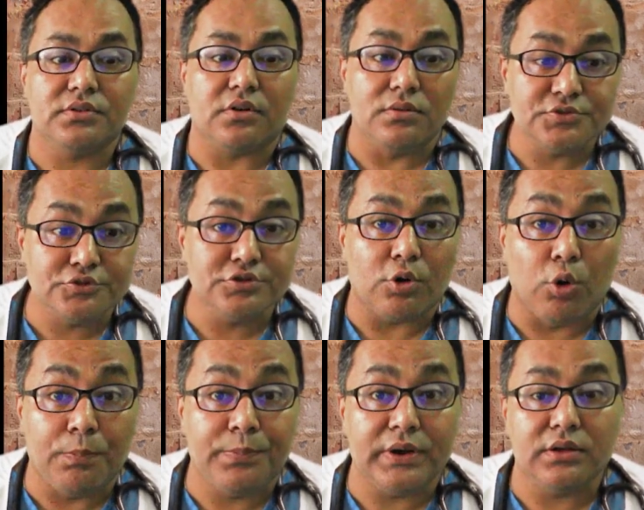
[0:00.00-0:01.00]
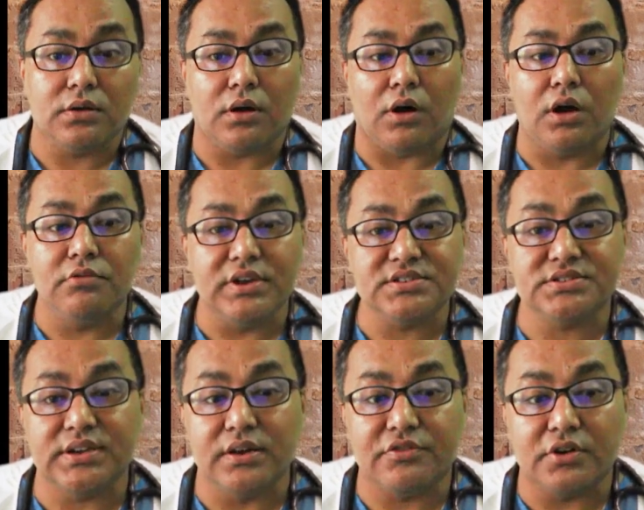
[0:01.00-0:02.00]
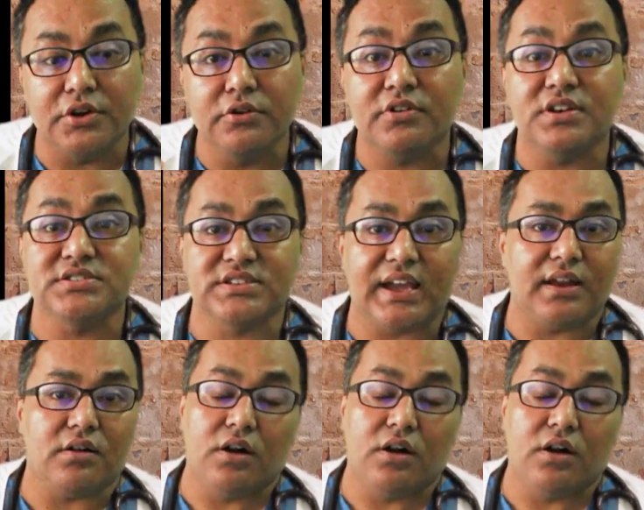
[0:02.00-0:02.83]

comes to your OPD, always send for a nuclear scan,